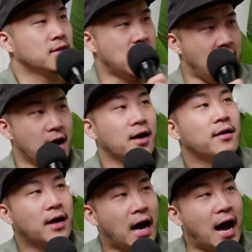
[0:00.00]
Yeah.
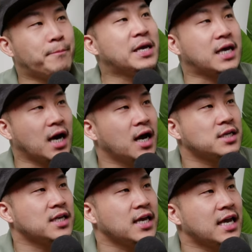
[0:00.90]

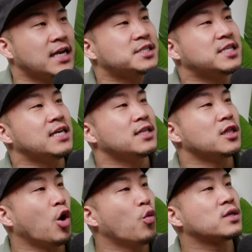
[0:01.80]
Because it is the
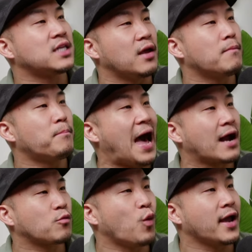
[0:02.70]
lowest
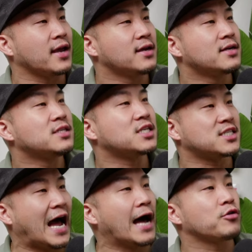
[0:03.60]
impact way to
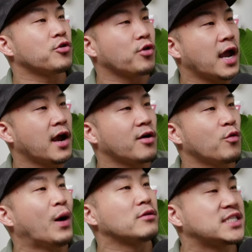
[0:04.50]
style your hair
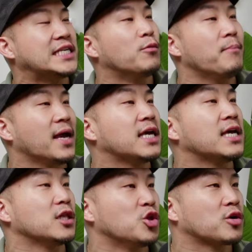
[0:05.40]
while still
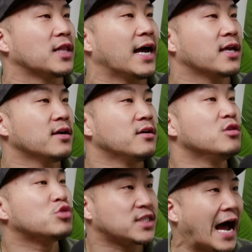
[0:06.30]
making it look like
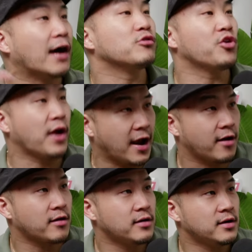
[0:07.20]
you styled your
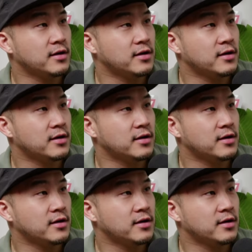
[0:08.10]
hair.